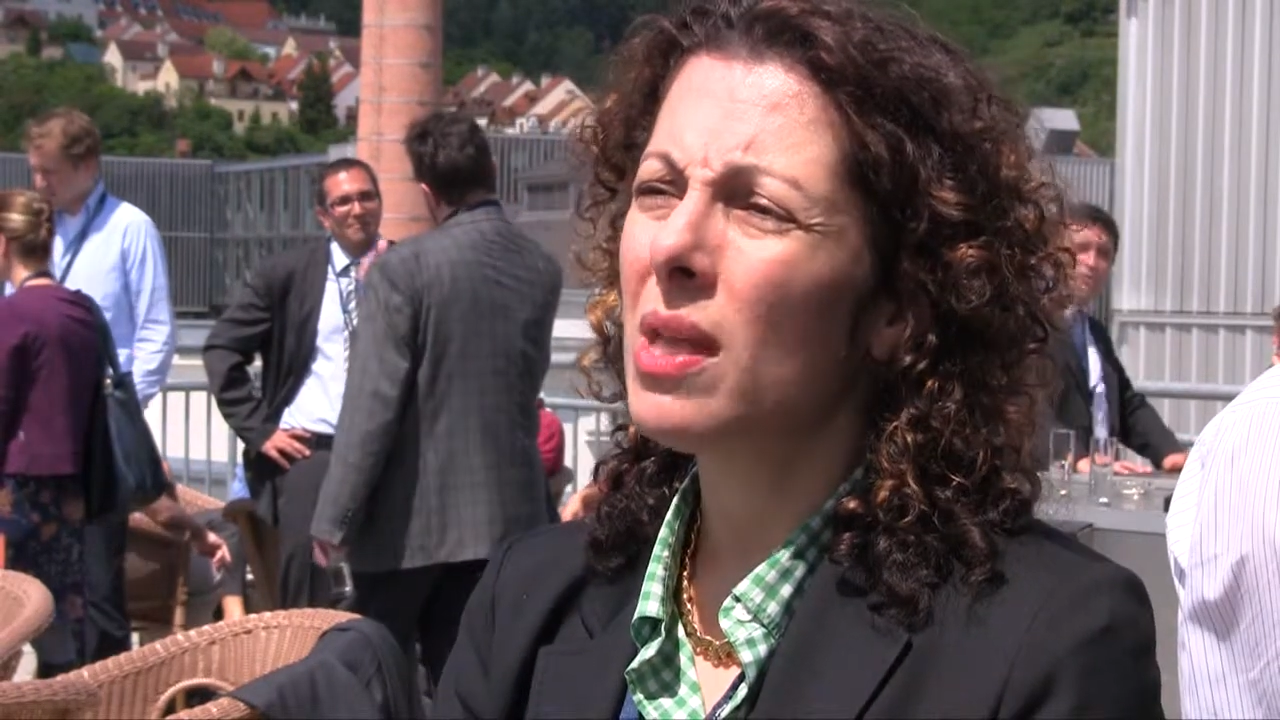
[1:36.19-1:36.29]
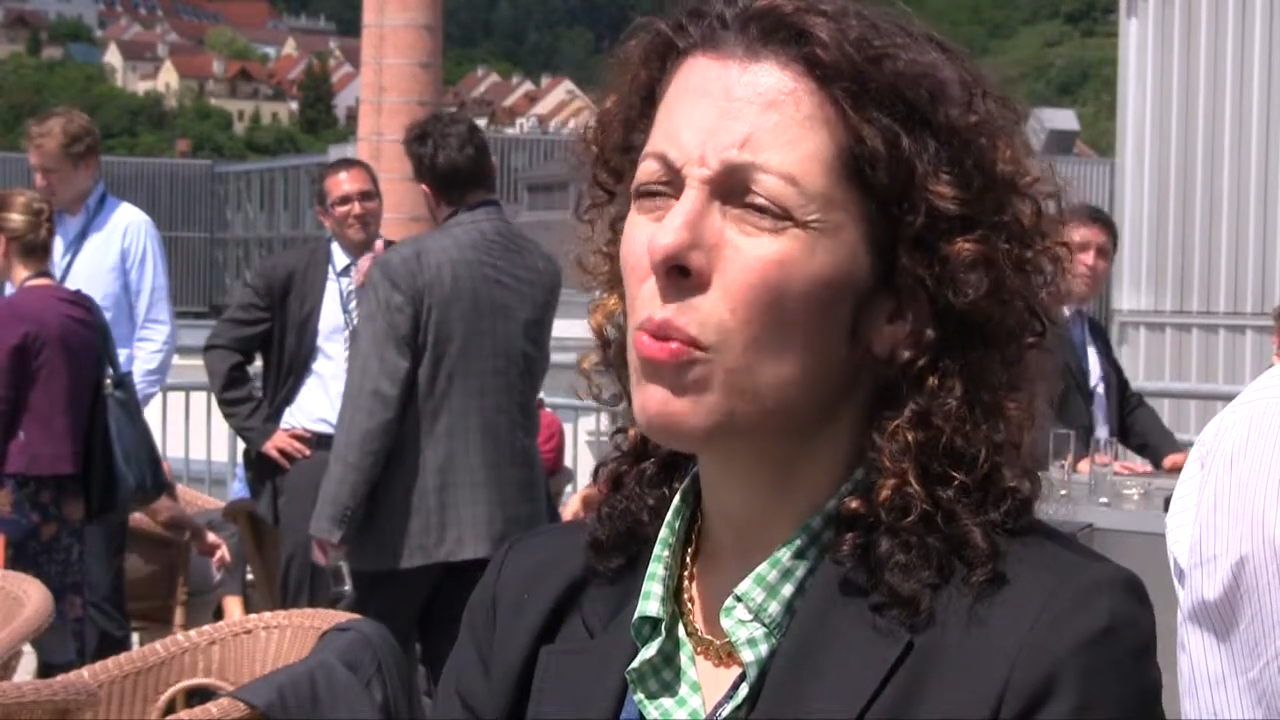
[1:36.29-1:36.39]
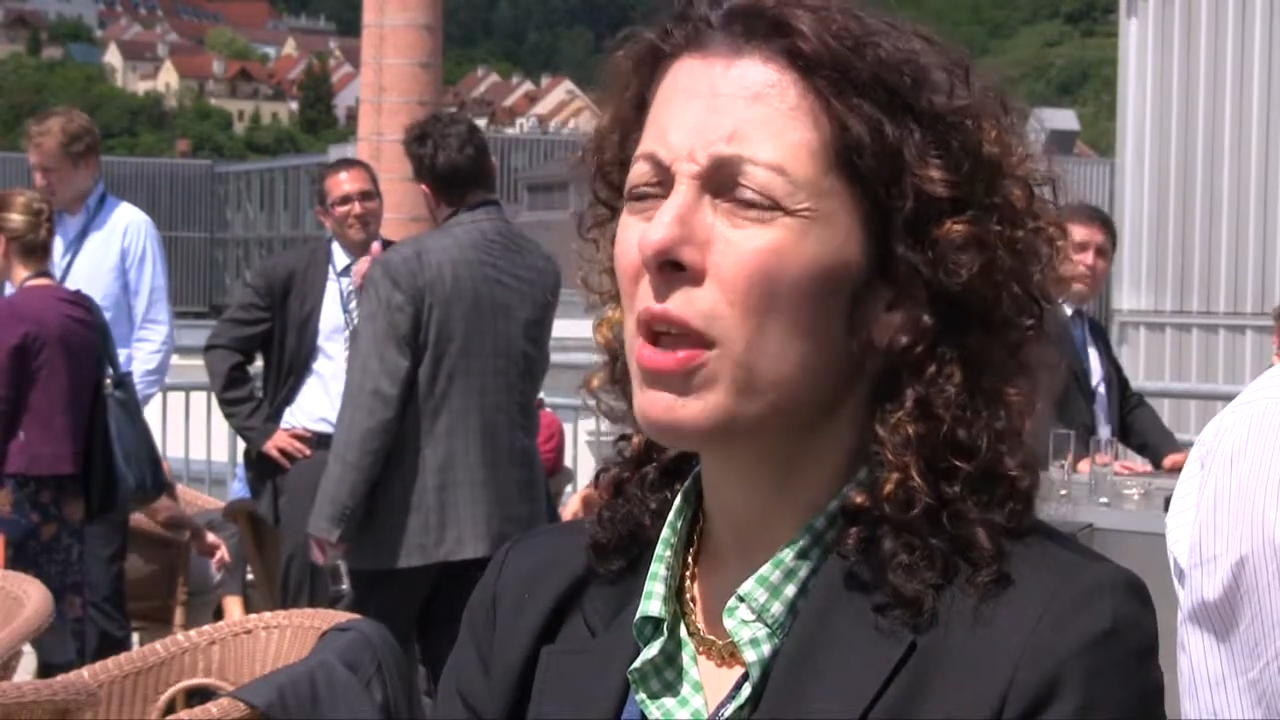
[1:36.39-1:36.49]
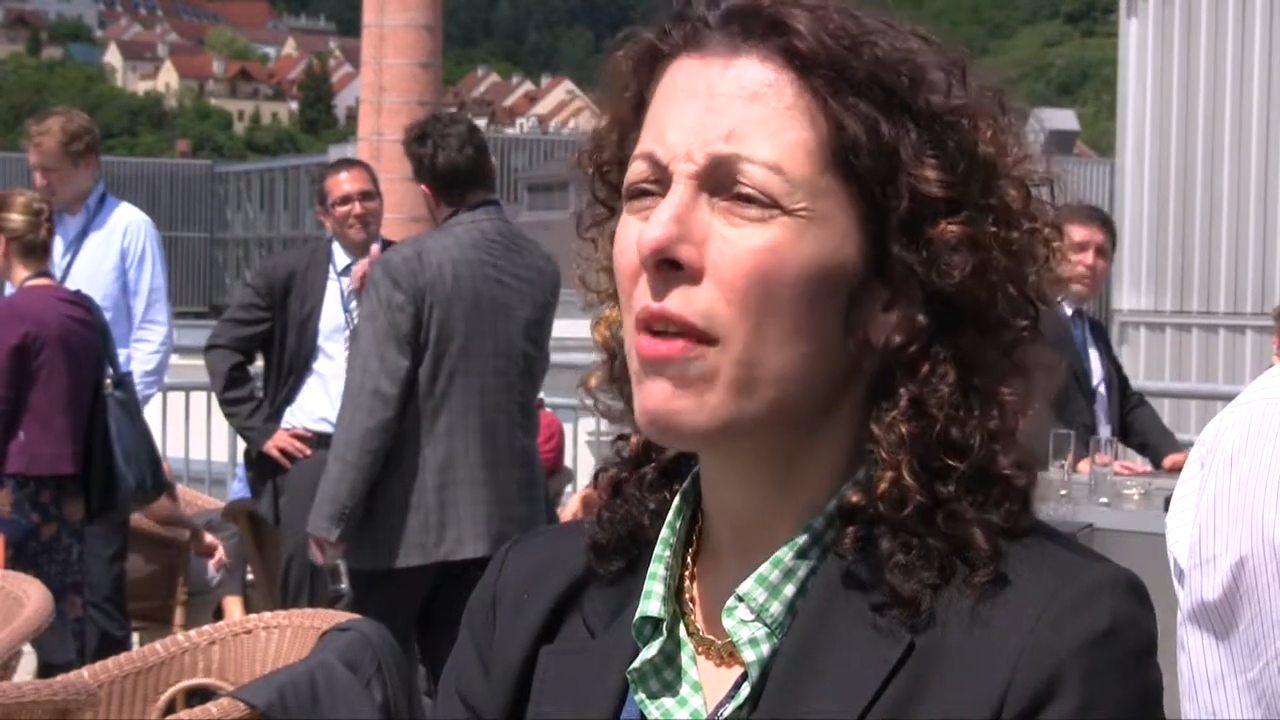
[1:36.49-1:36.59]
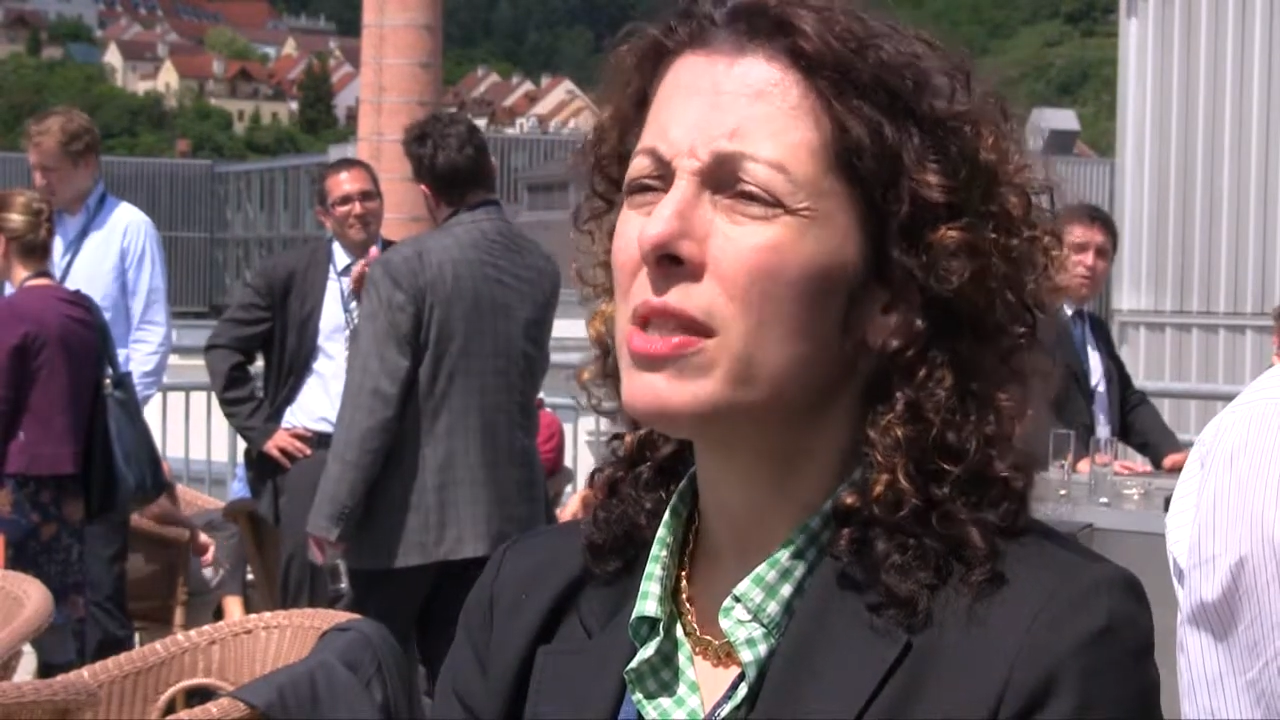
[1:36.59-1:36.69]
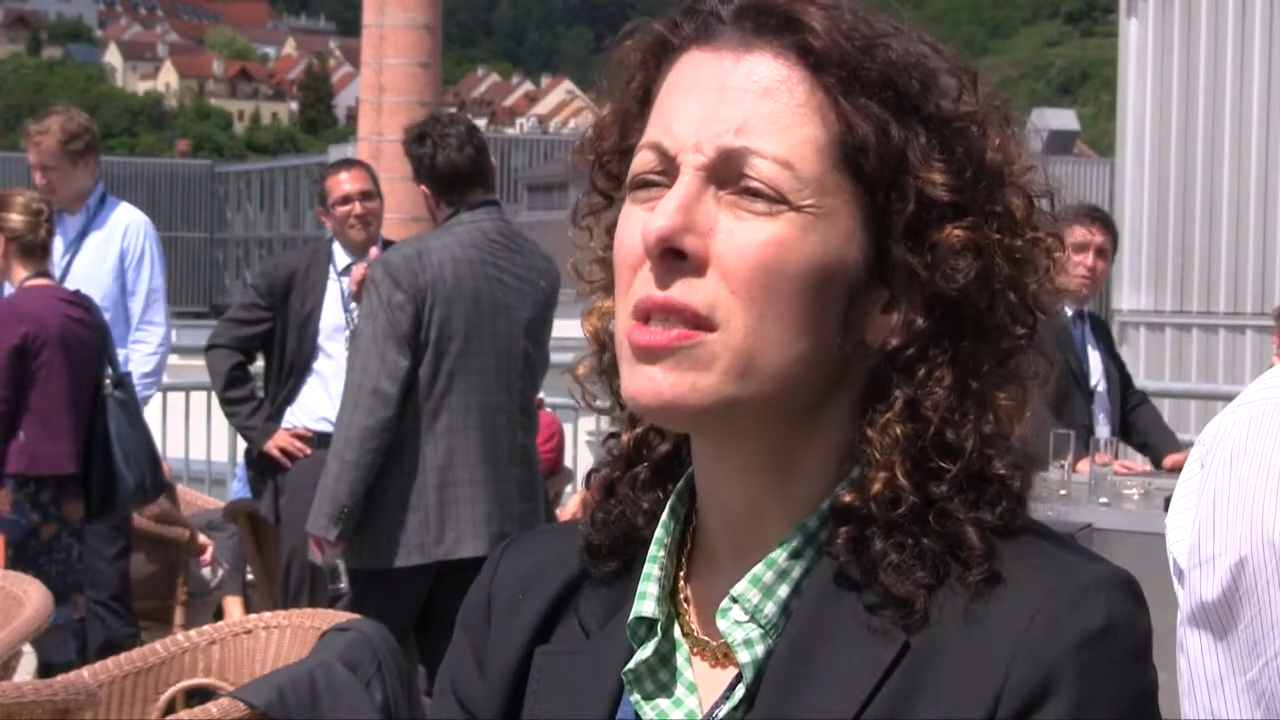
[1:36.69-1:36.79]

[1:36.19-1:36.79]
that we have